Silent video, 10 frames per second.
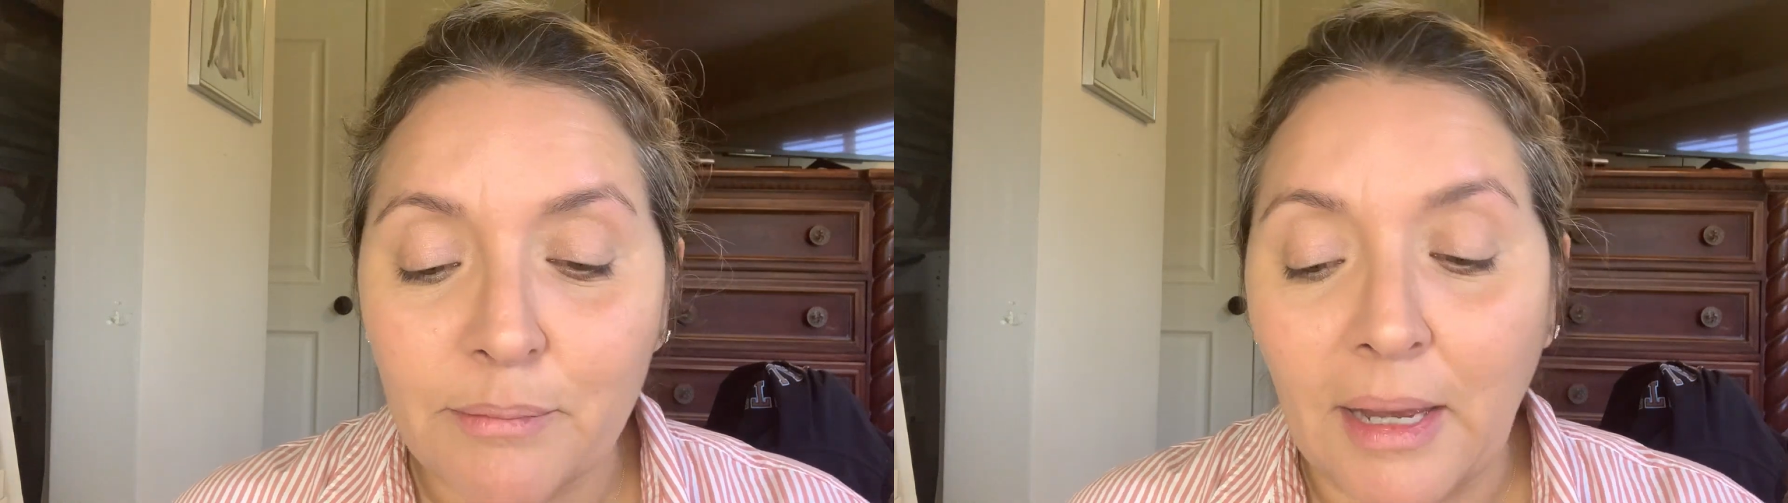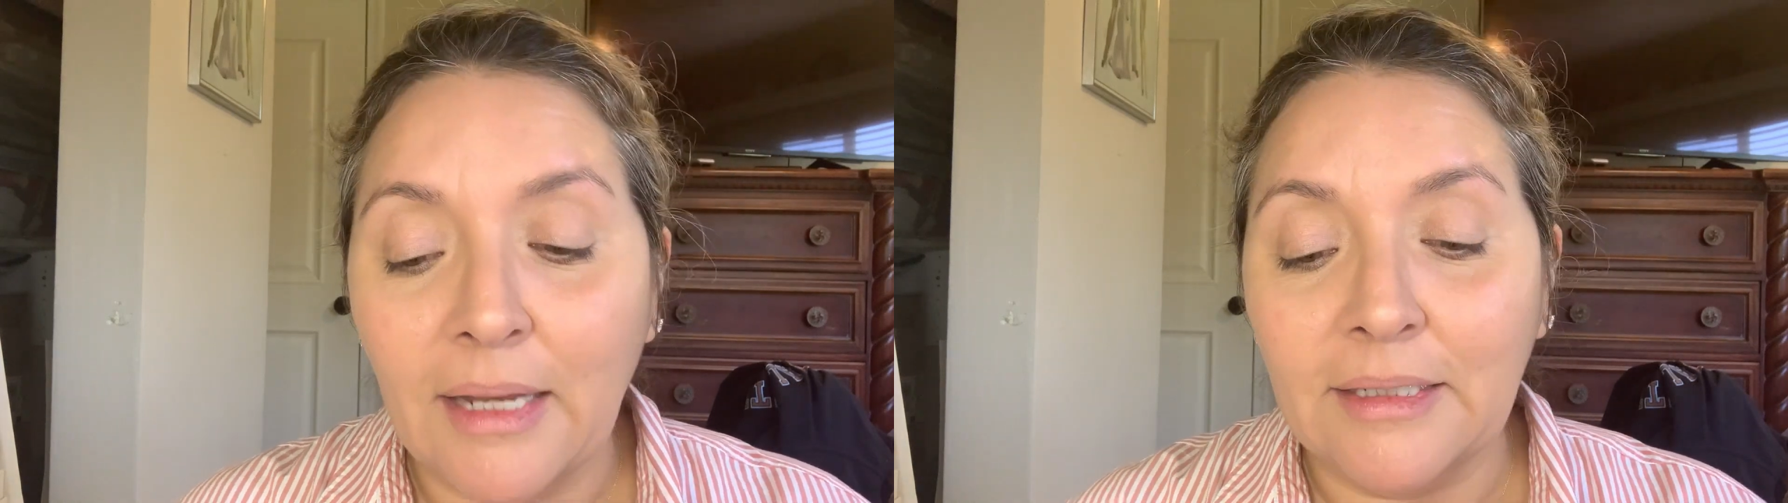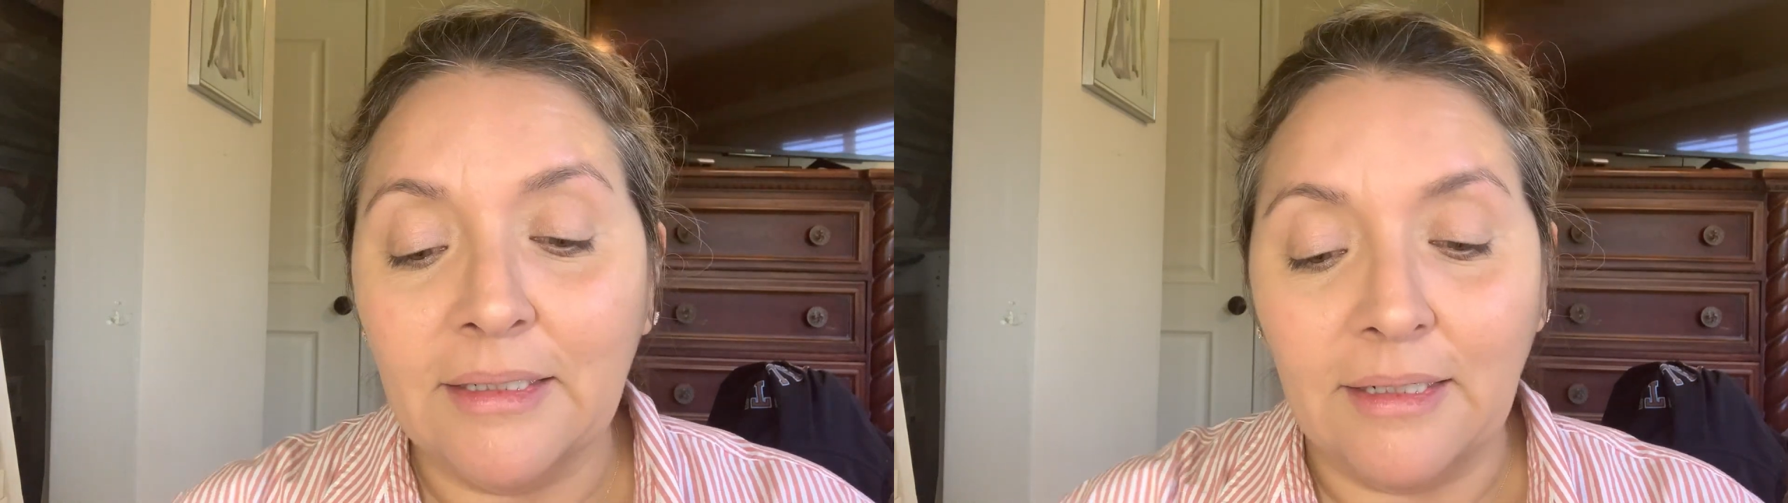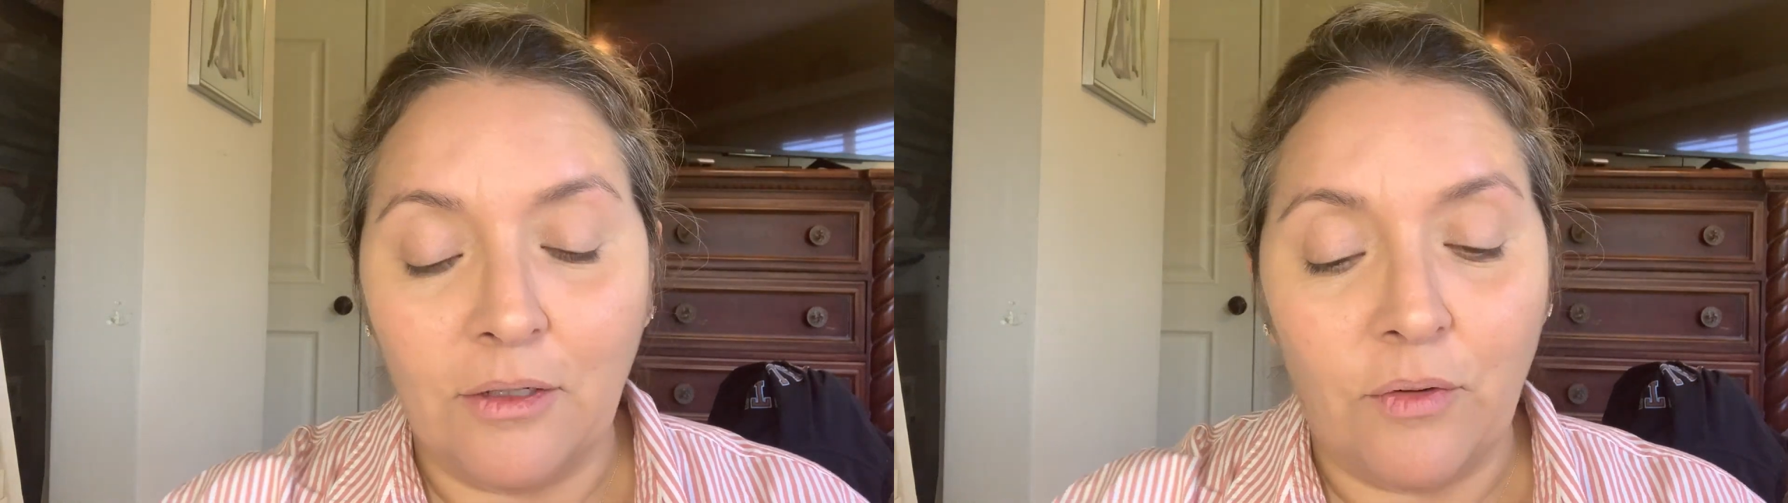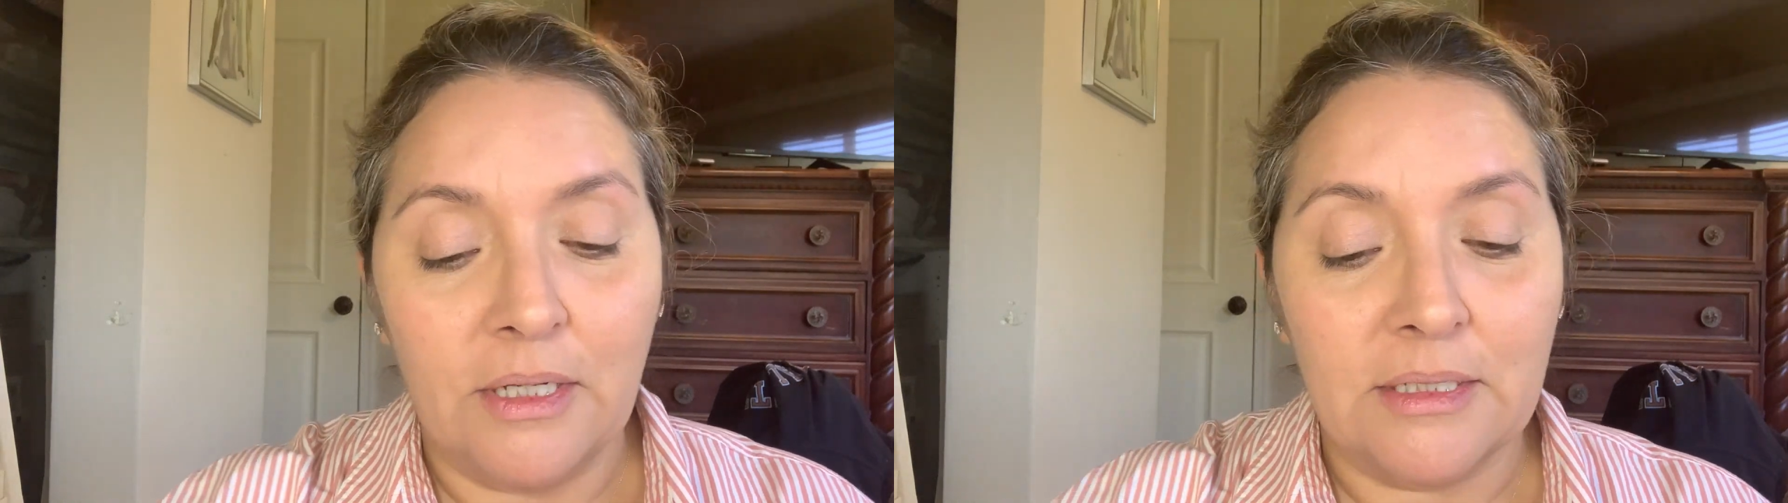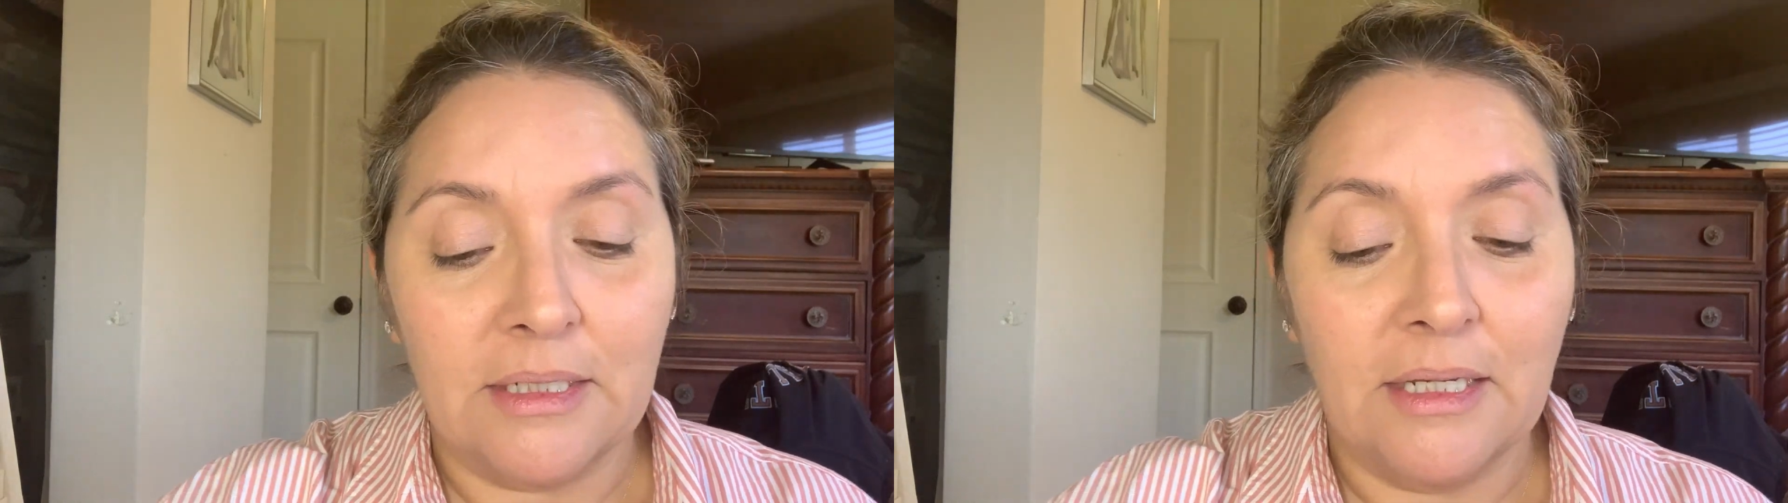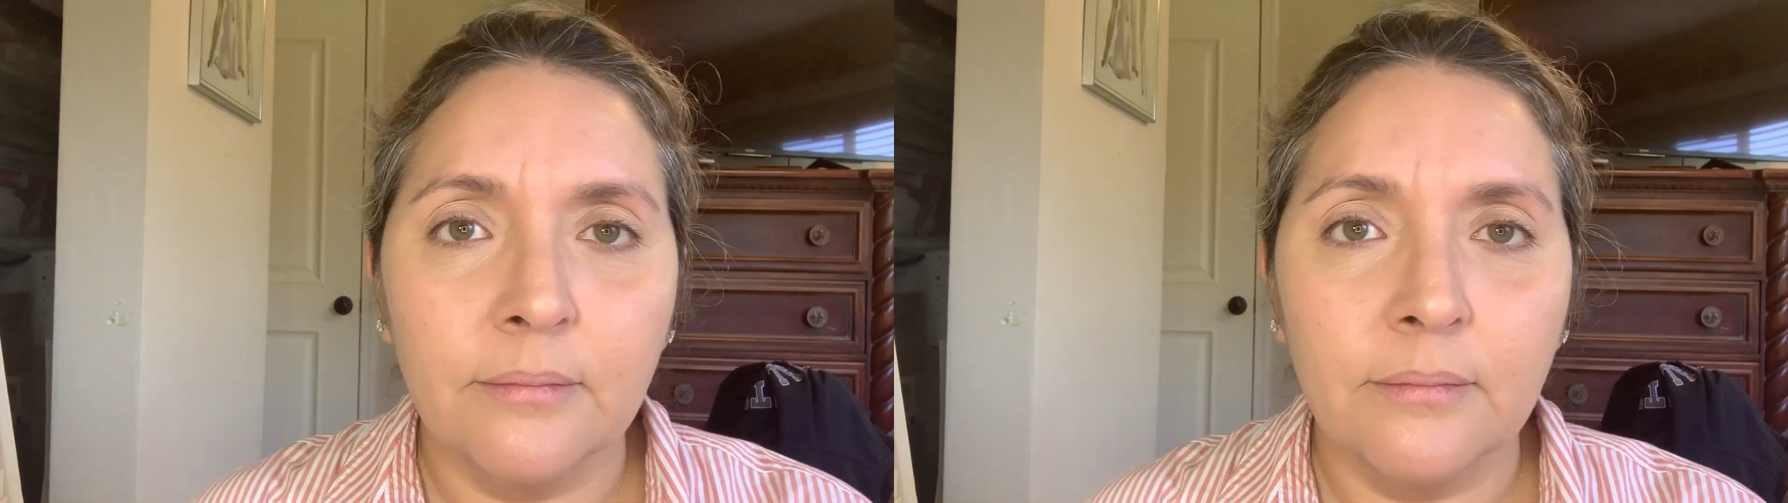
palette like crazy.